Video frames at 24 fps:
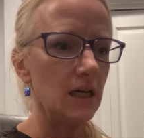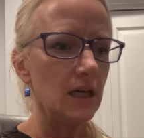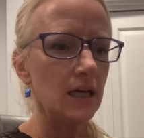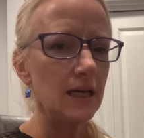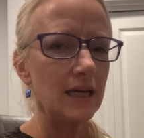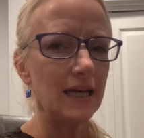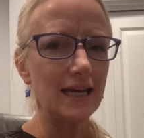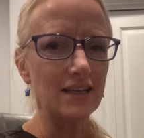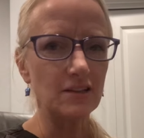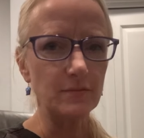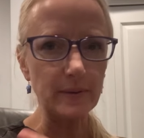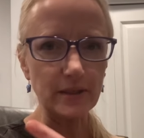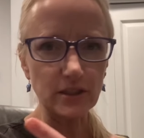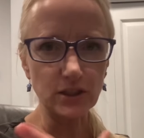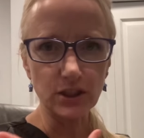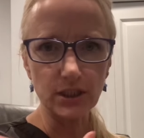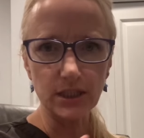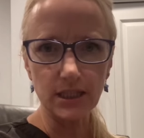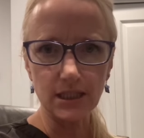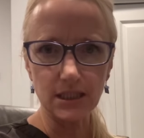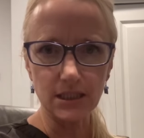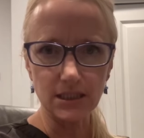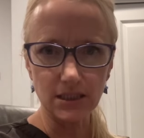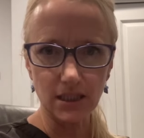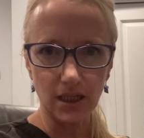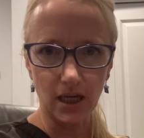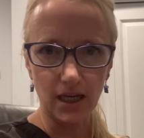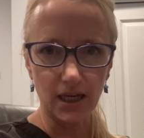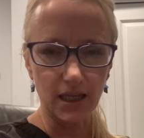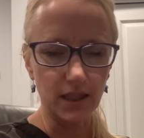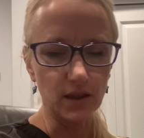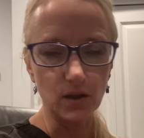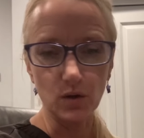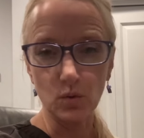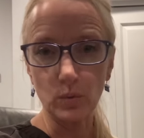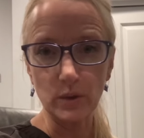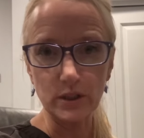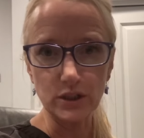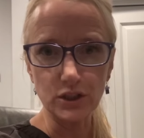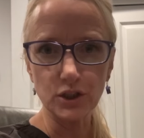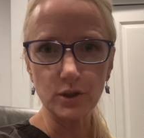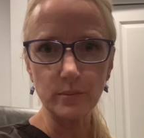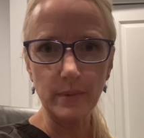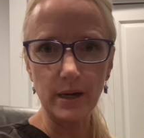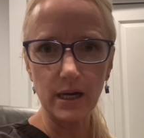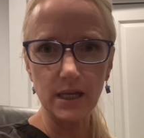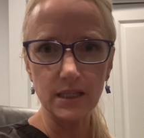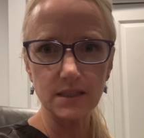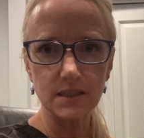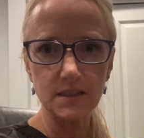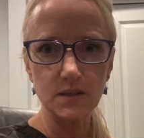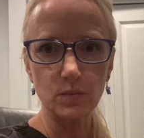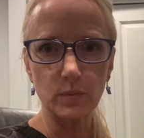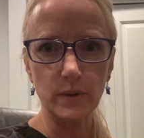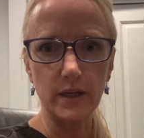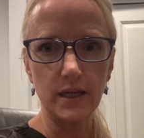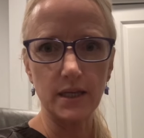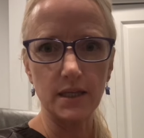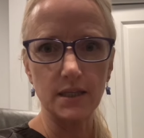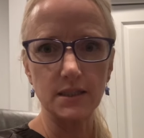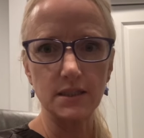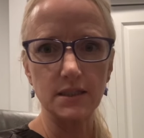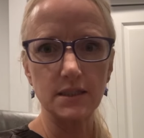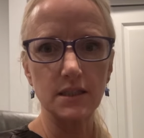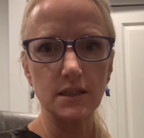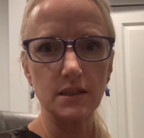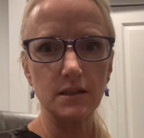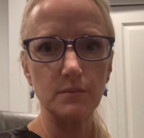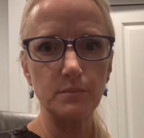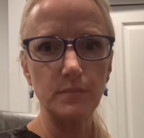Especially in the winter months when